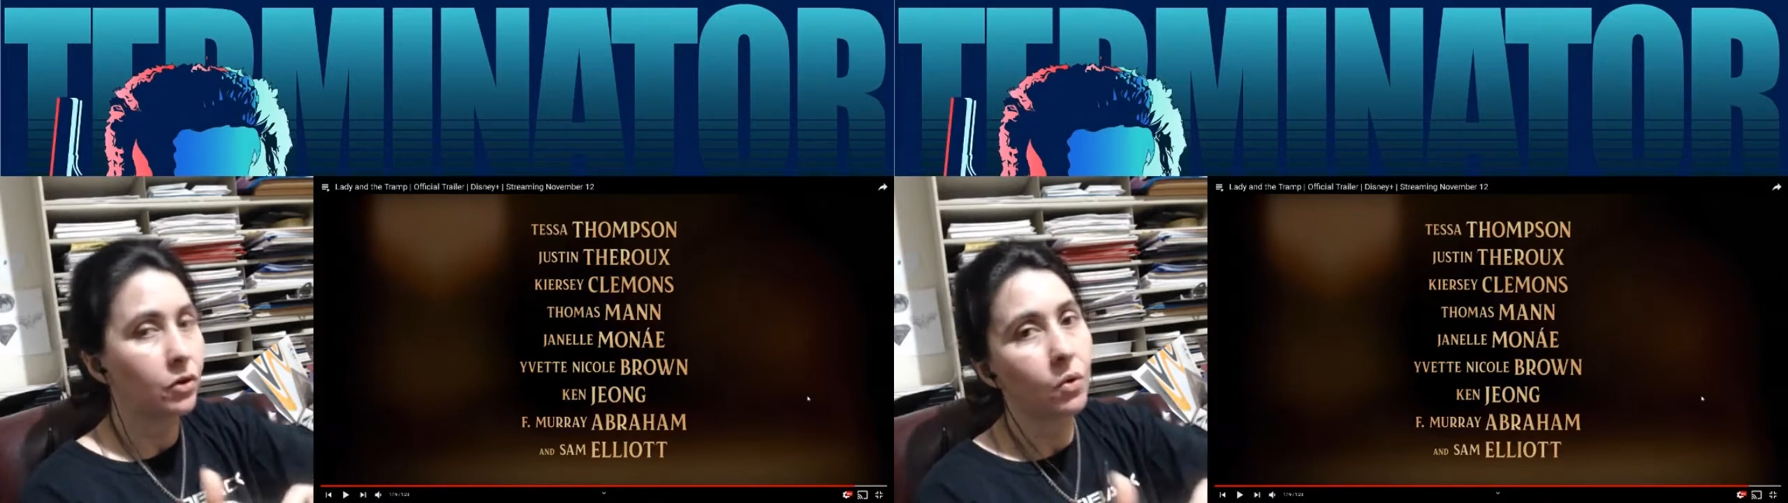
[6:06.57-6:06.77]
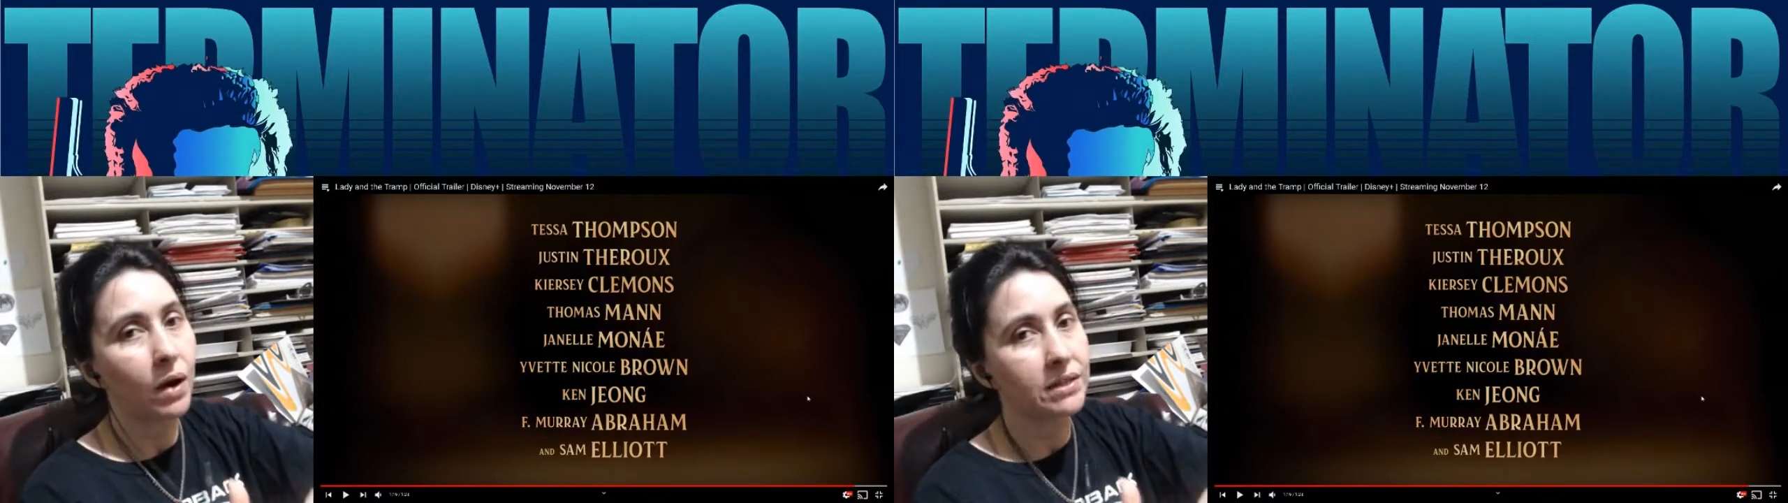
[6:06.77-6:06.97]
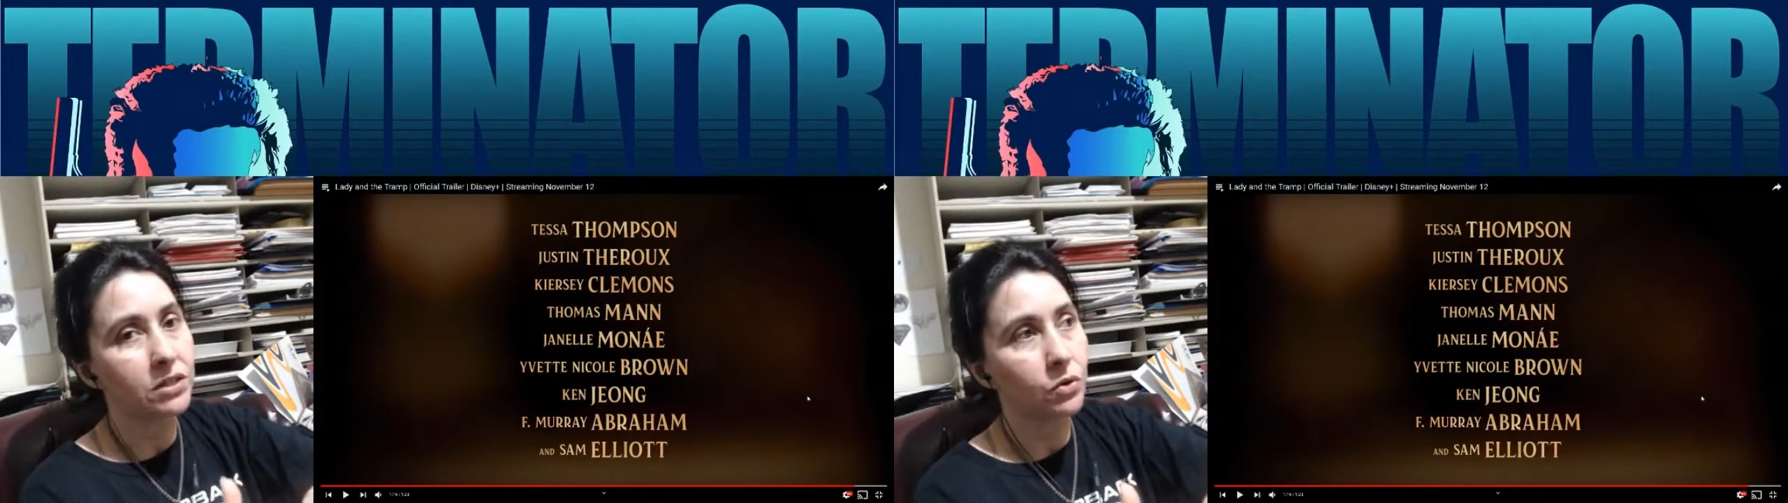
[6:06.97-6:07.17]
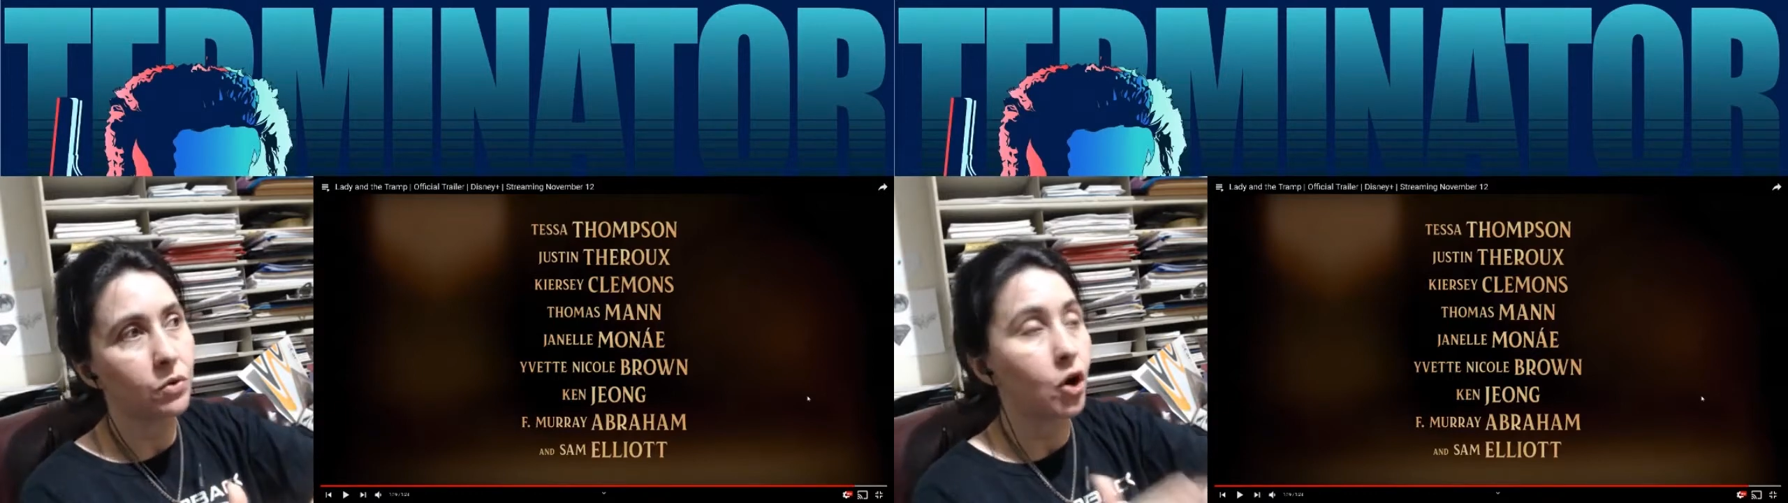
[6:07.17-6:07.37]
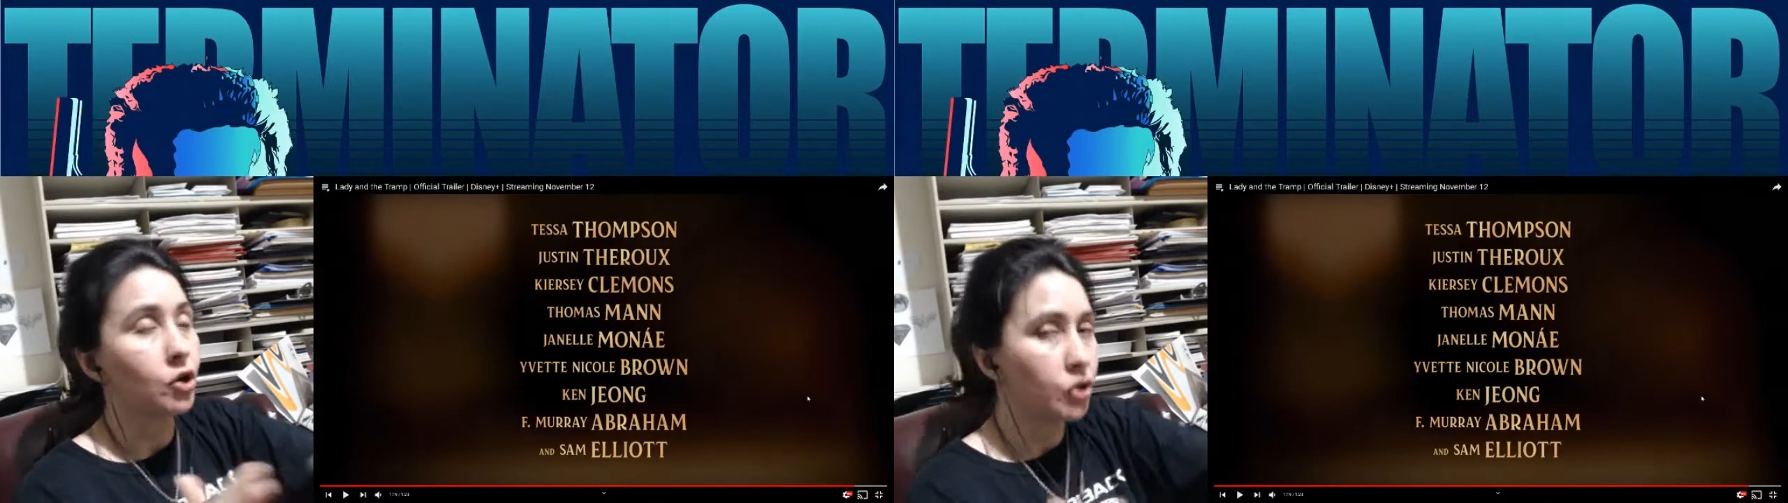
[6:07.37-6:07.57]
quite so
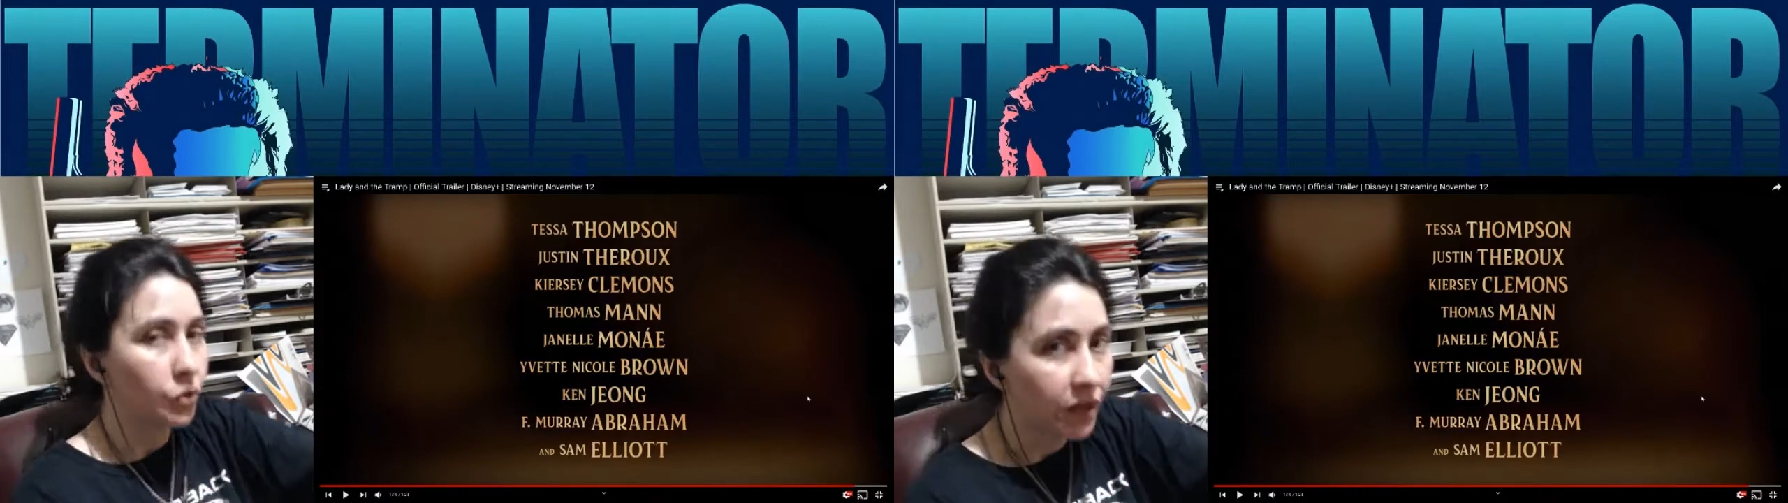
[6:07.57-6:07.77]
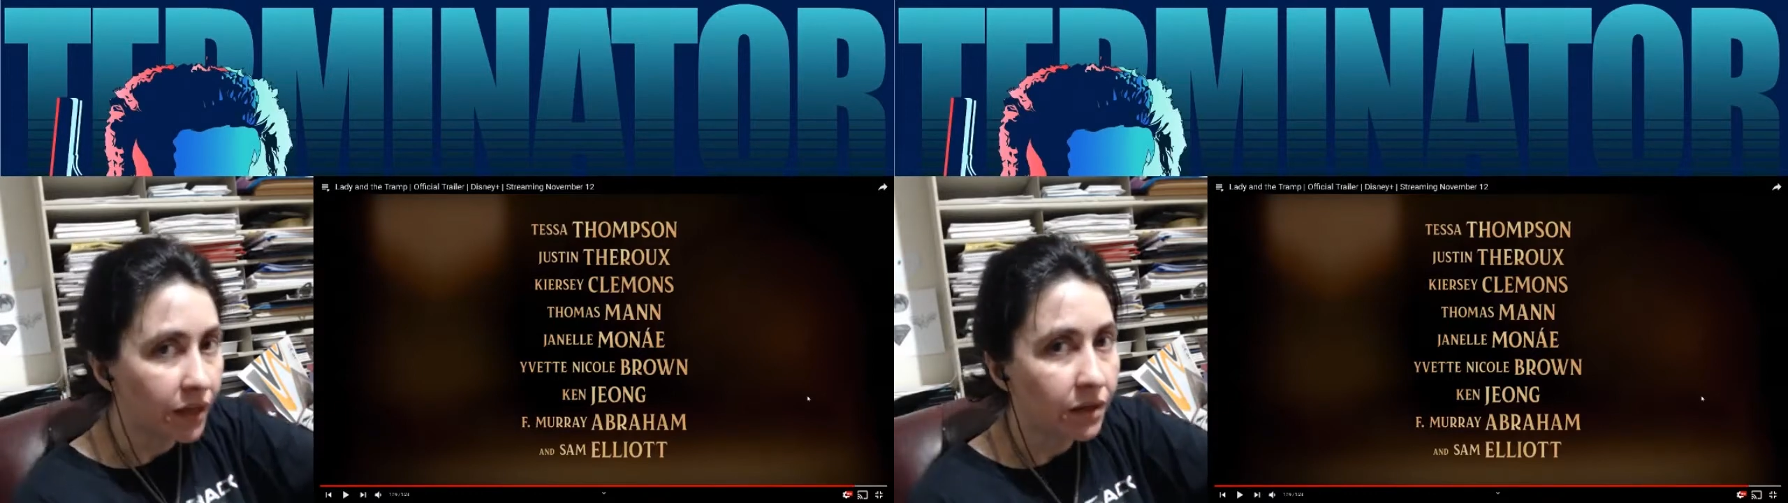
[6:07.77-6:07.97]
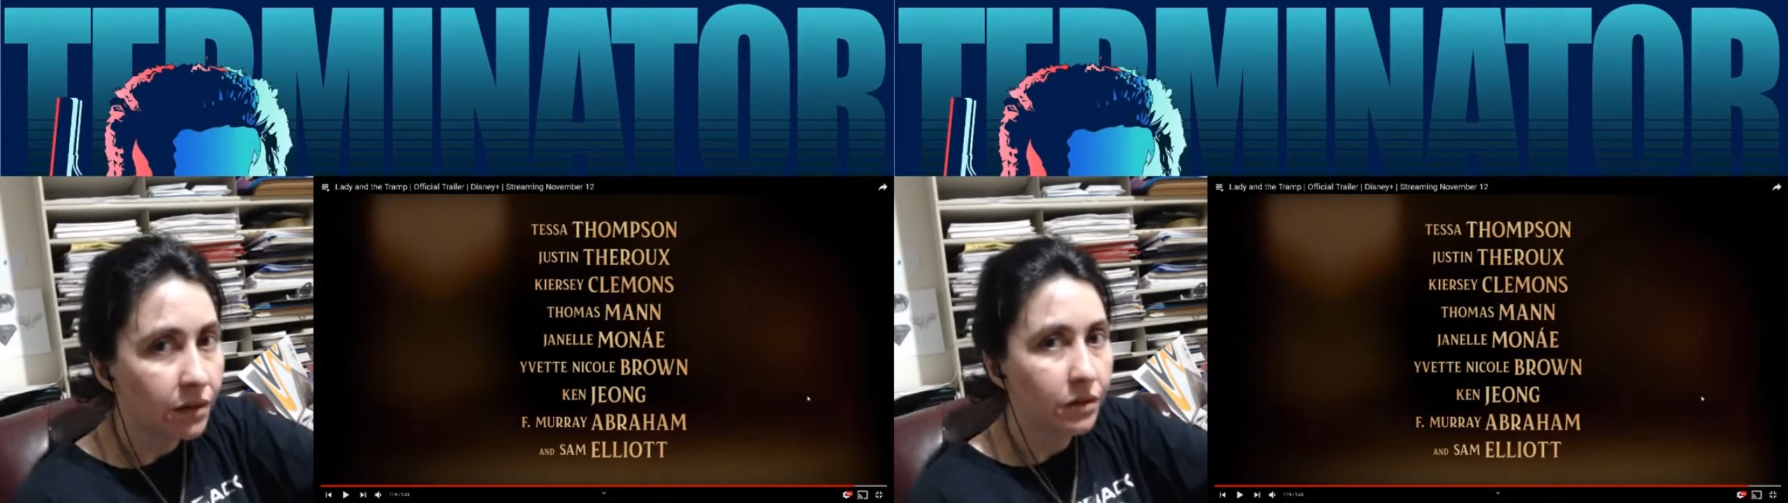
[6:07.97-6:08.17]
cartoony,